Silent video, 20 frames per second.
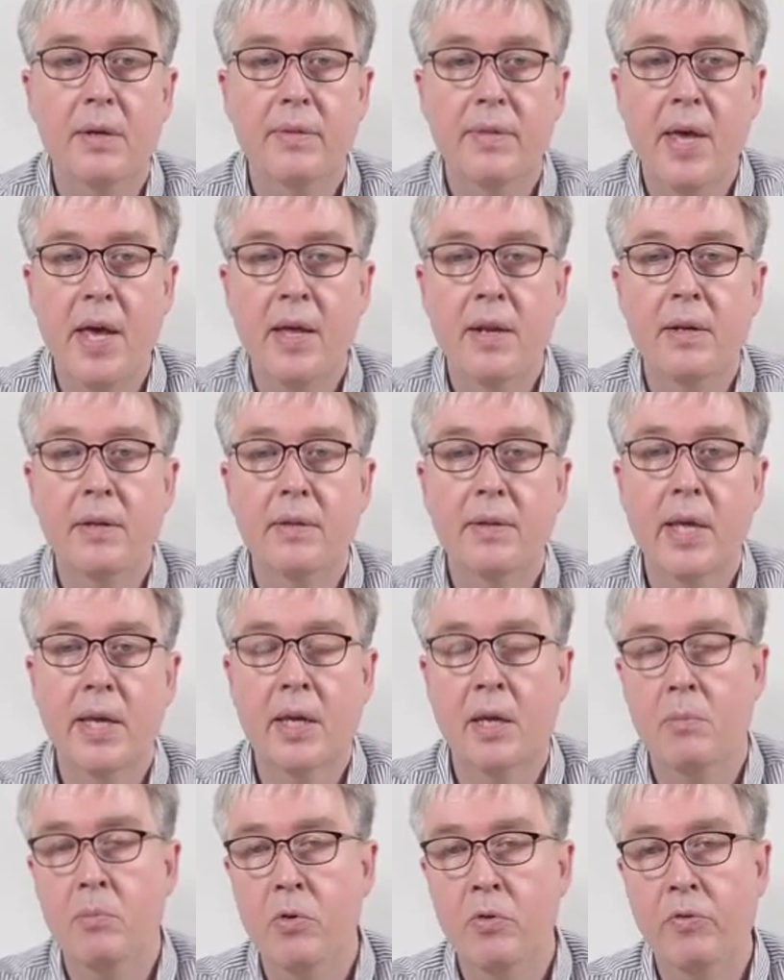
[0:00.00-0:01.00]
then they
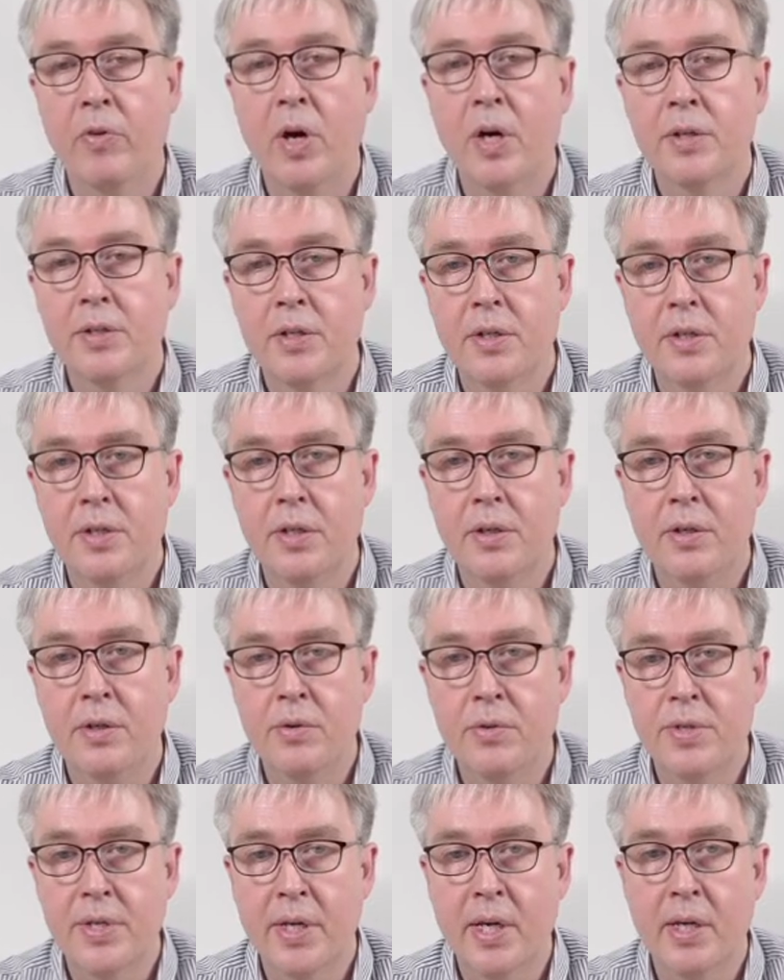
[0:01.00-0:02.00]
can move on to
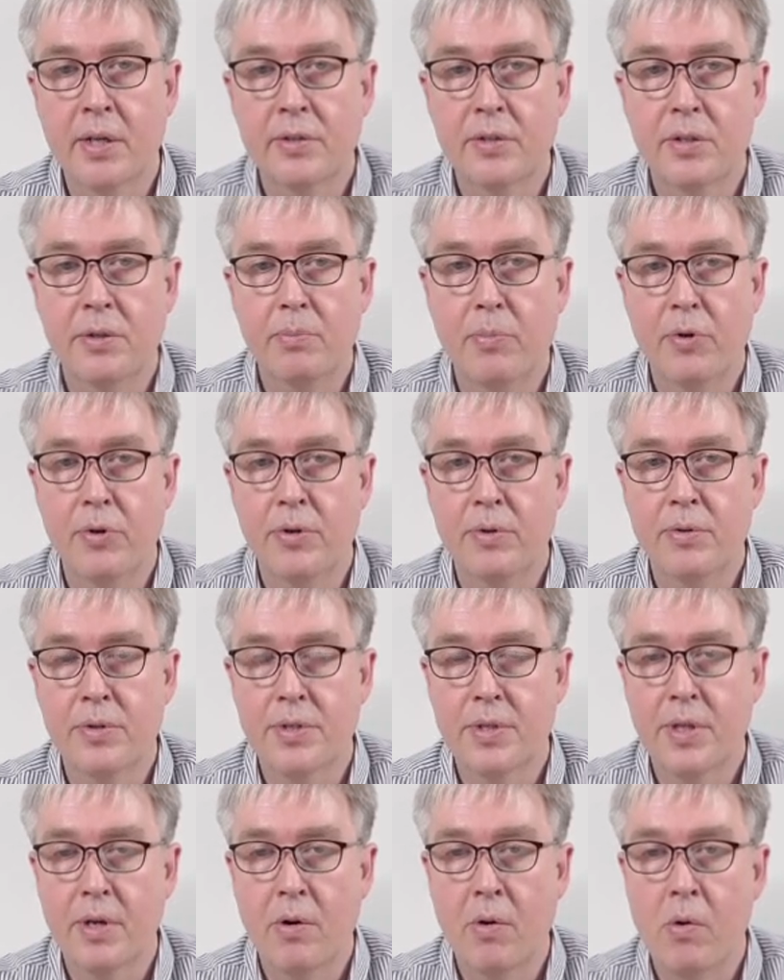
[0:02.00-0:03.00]
using it to
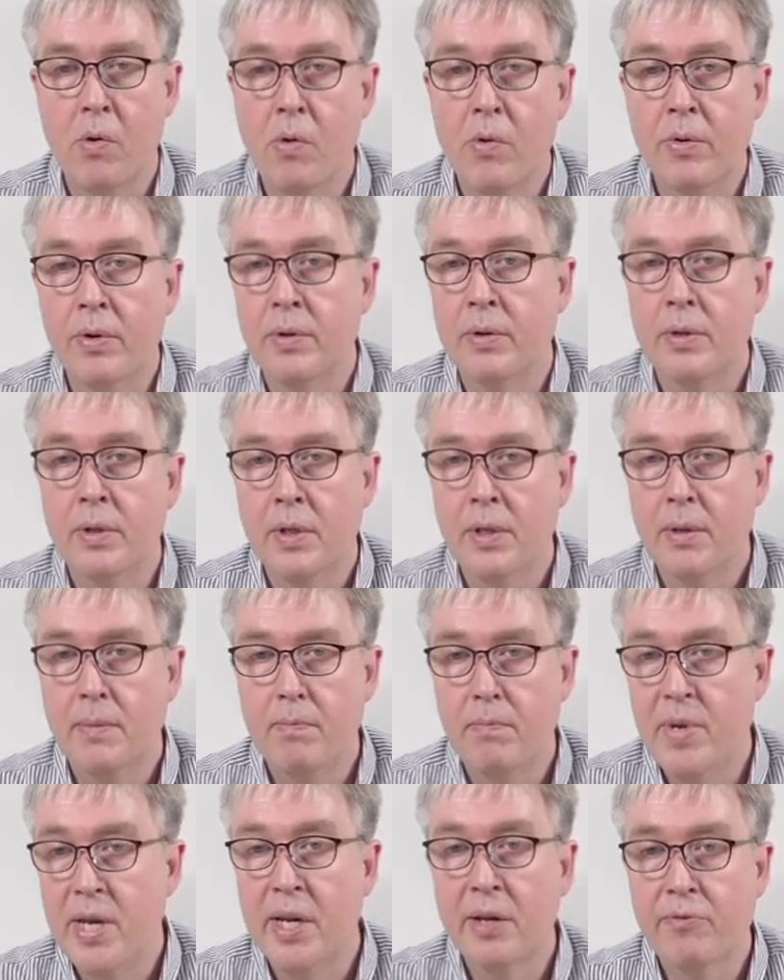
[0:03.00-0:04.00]
produce their own
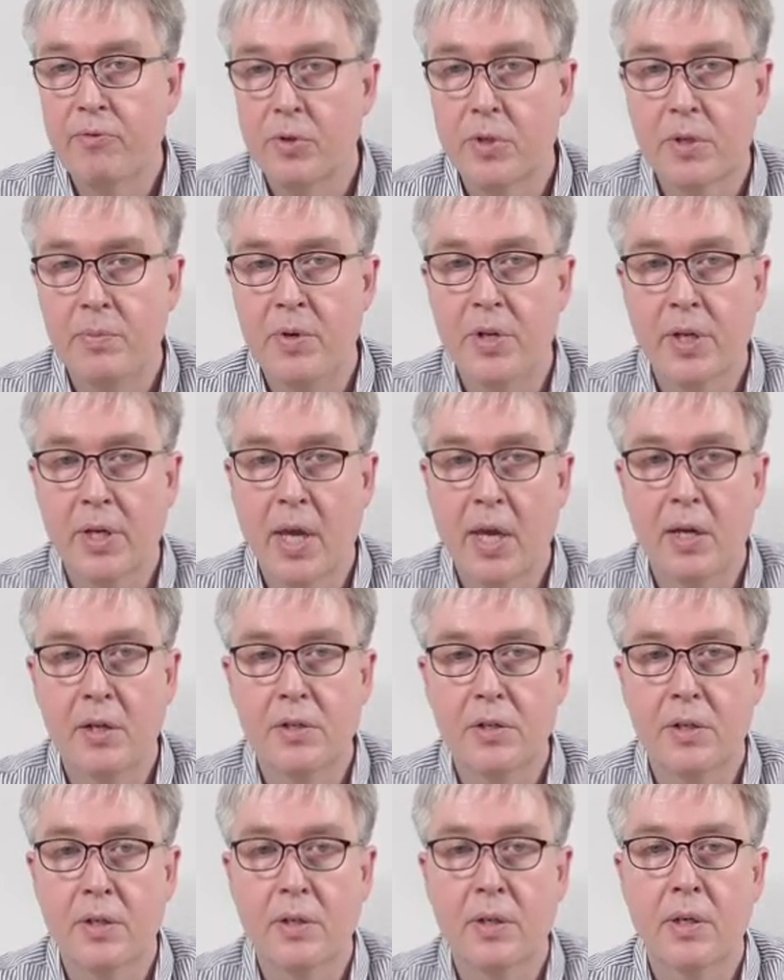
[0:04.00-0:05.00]
meaningful
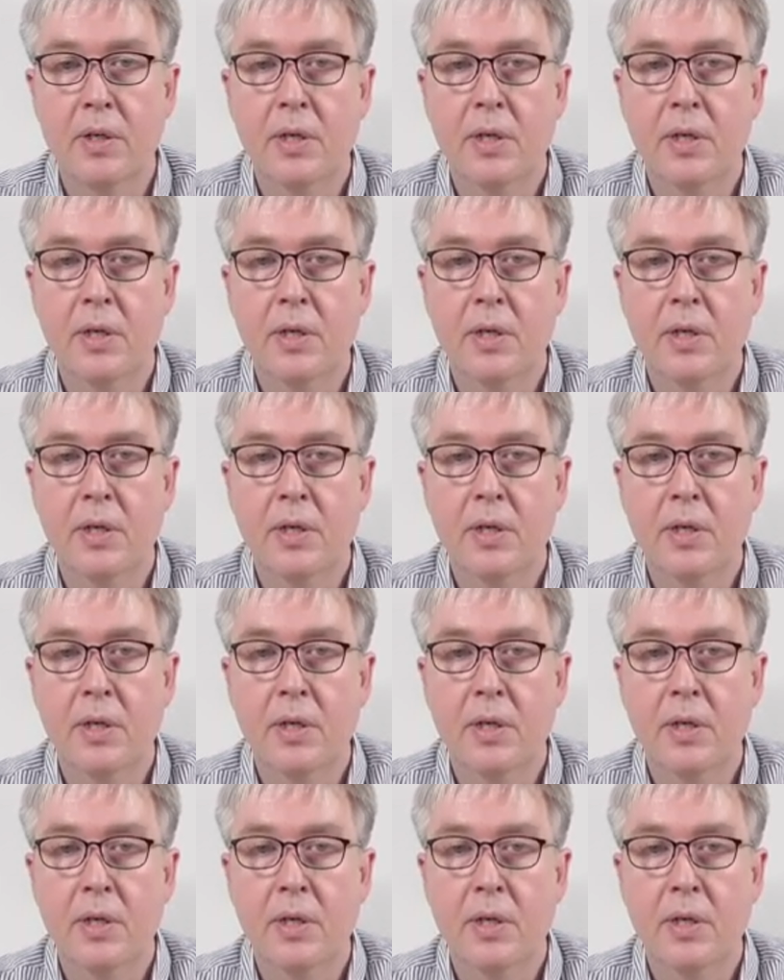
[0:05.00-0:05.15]
communication.